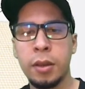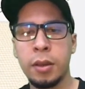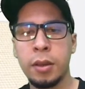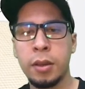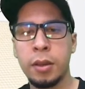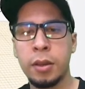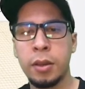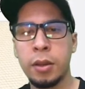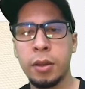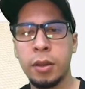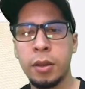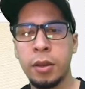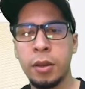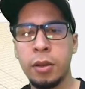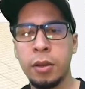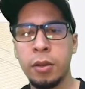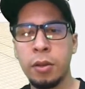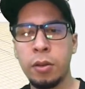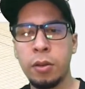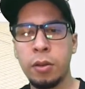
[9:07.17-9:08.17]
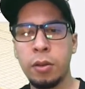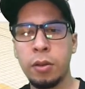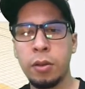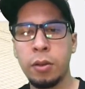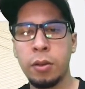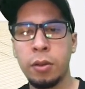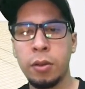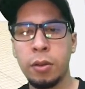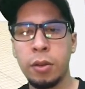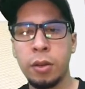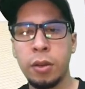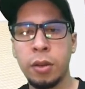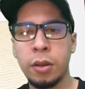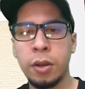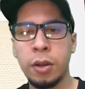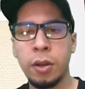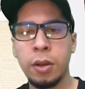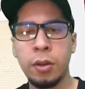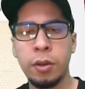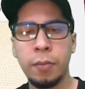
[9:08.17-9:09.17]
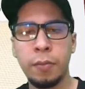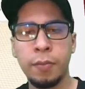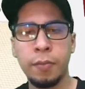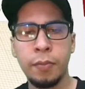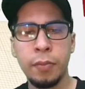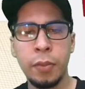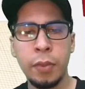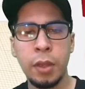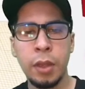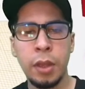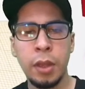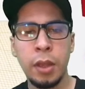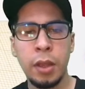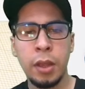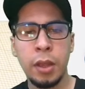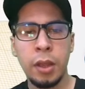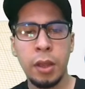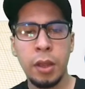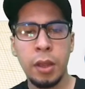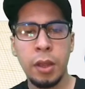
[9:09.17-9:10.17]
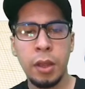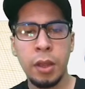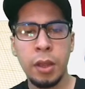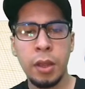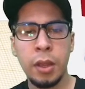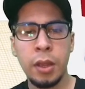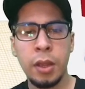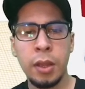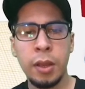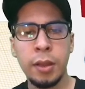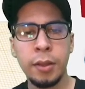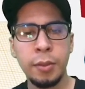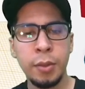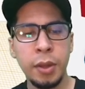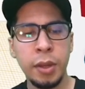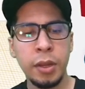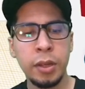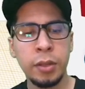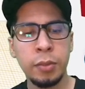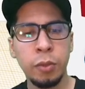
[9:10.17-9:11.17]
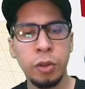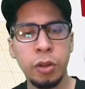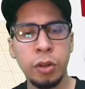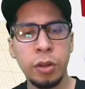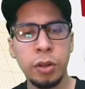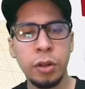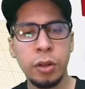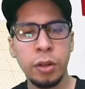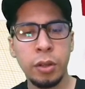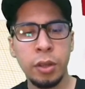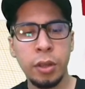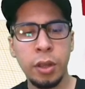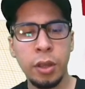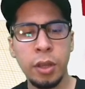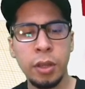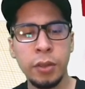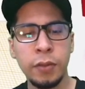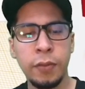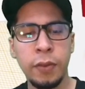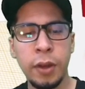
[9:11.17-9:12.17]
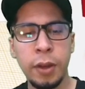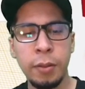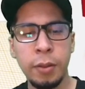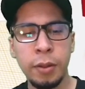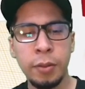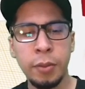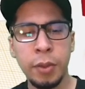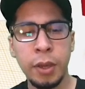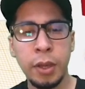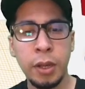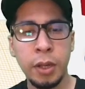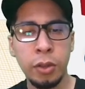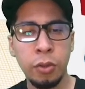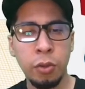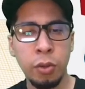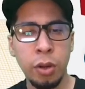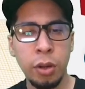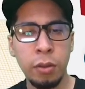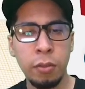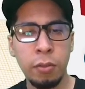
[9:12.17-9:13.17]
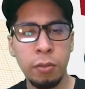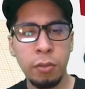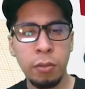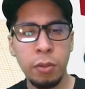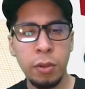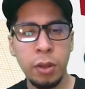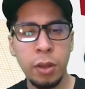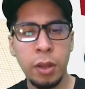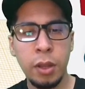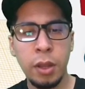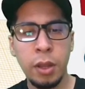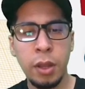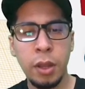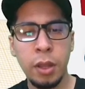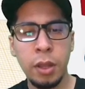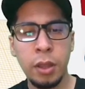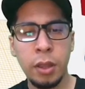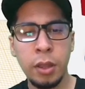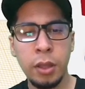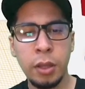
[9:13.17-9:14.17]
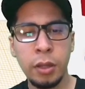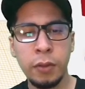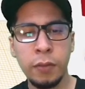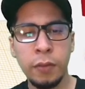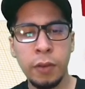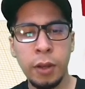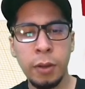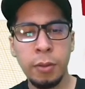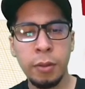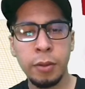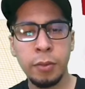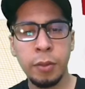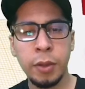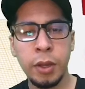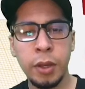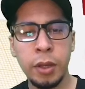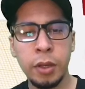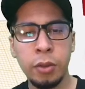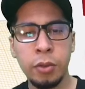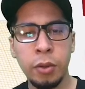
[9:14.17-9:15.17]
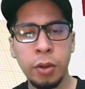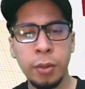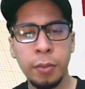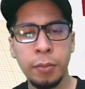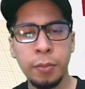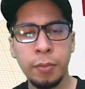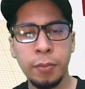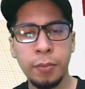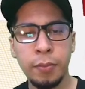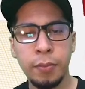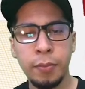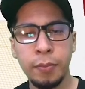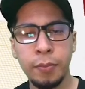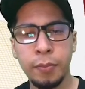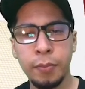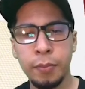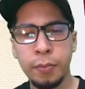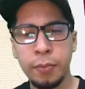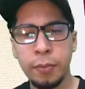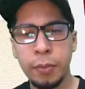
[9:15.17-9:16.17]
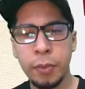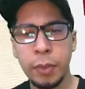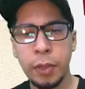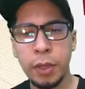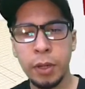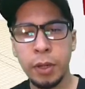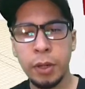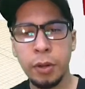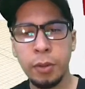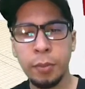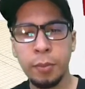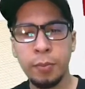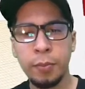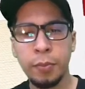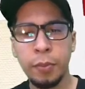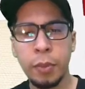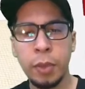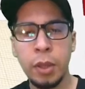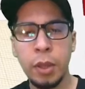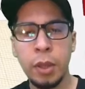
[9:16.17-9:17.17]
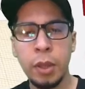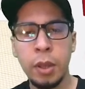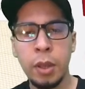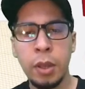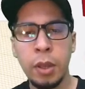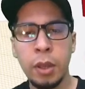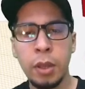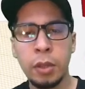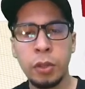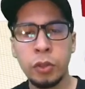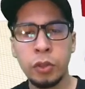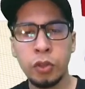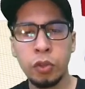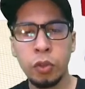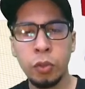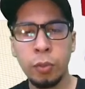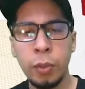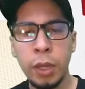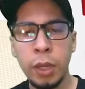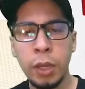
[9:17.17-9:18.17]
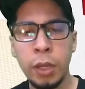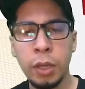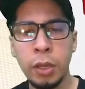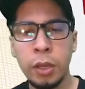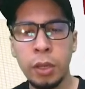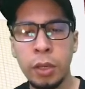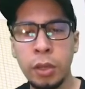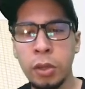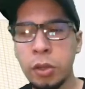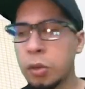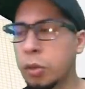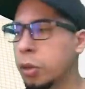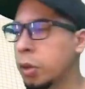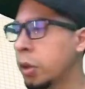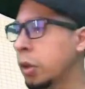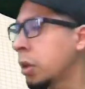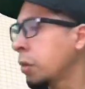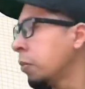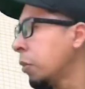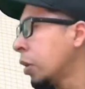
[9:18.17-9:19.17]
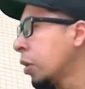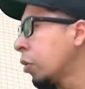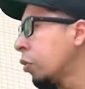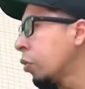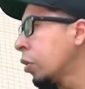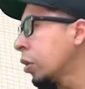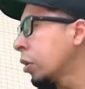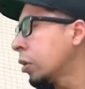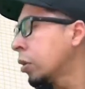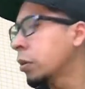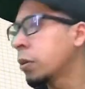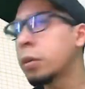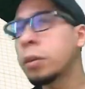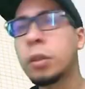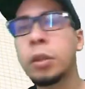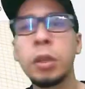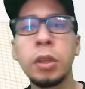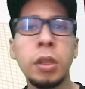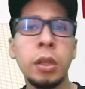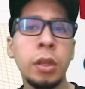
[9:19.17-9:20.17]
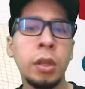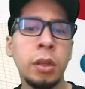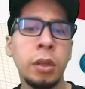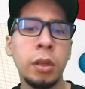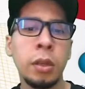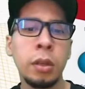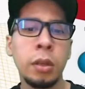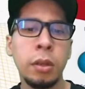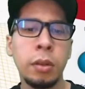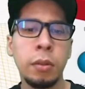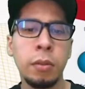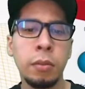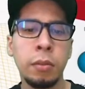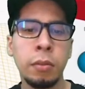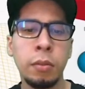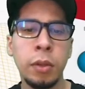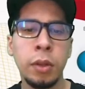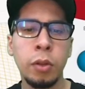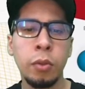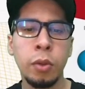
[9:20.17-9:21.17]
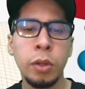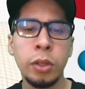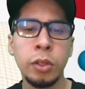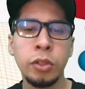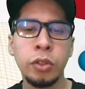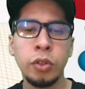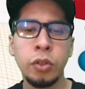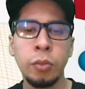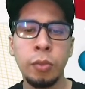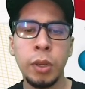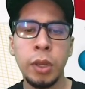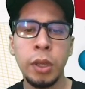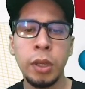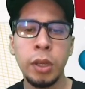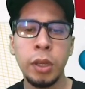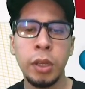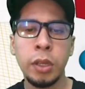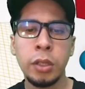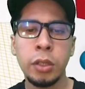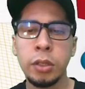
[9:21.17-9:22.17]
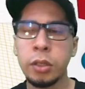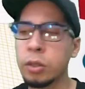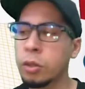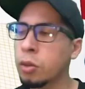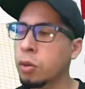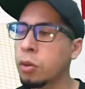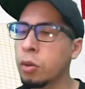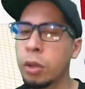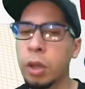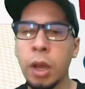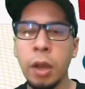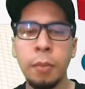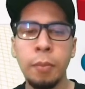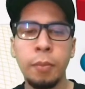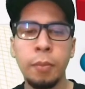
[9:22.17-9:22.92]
There you go. There you go. Let's make it smaller. This 5, let's make it a 3. And this 5, let's make it a 3. There you go. Zoom in using the middle one. The middle one, zoom in, scroll up.